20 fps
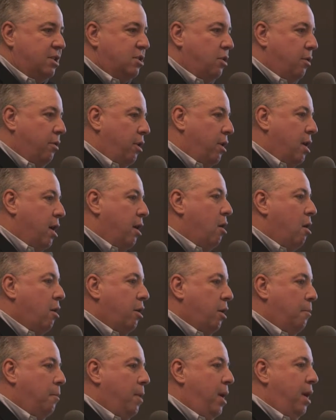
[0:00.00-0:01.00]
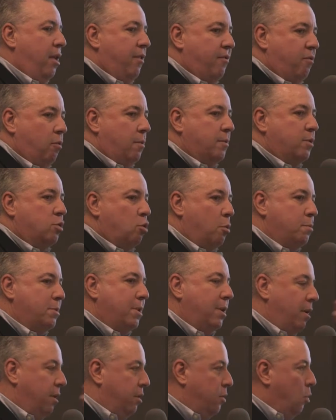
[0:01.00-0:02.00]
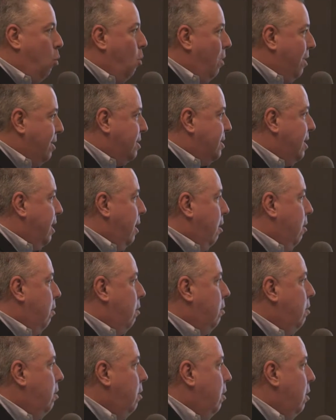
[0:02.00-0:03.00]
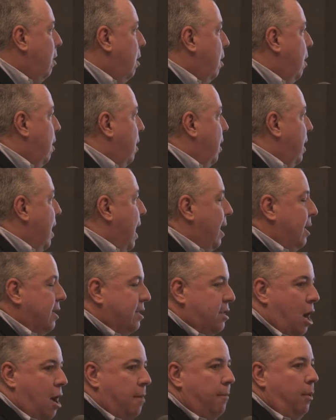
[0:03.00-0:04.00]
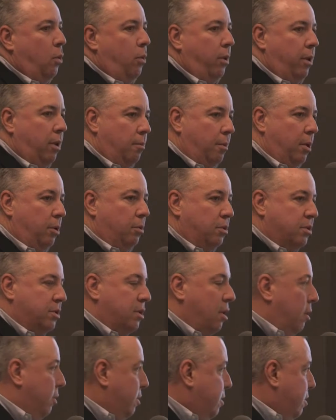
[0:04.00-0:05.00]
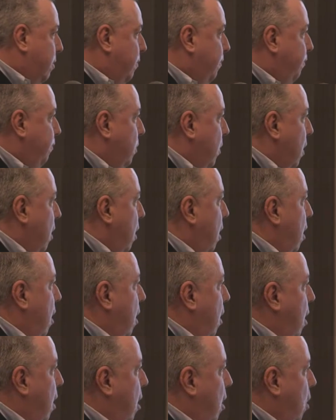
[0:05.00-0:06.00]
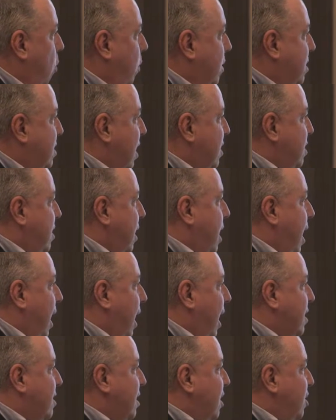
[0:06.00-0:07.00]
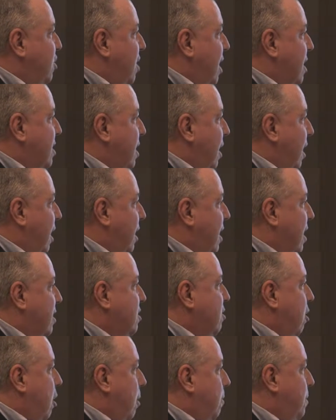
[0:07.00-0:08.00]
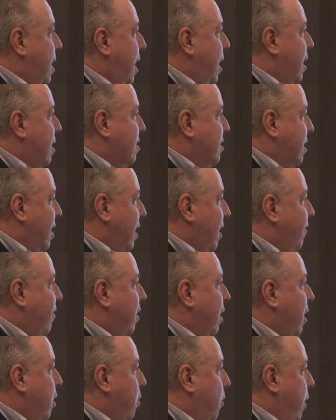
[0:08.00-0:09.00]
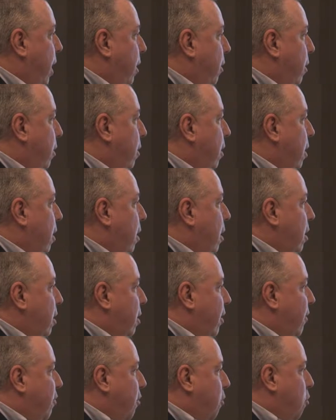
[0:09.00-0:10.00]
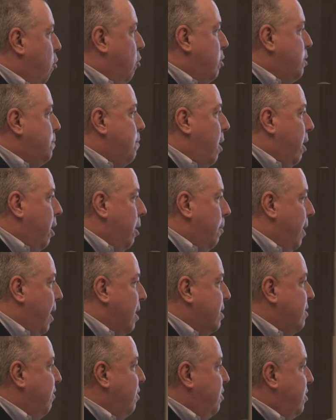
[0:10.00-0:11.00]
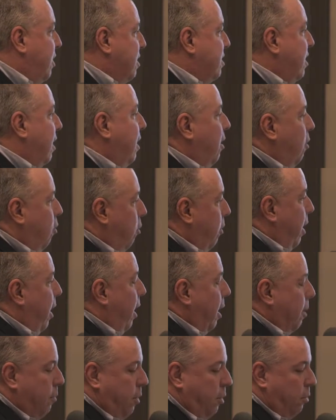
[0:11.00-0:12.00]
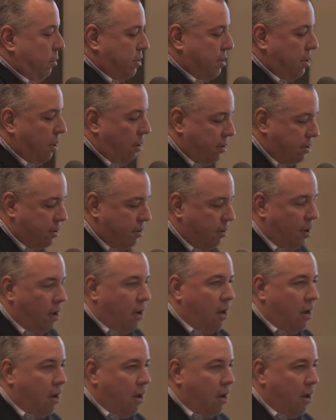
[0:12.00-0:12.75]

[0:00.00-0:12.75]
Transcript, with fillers: So they're not all competing for absorption into one cell. That is common with the mineral salts. When such a chelate is ingested, intestinal uptake is significantly greater than for corresponding amounts of ingested inorganic mineral salts.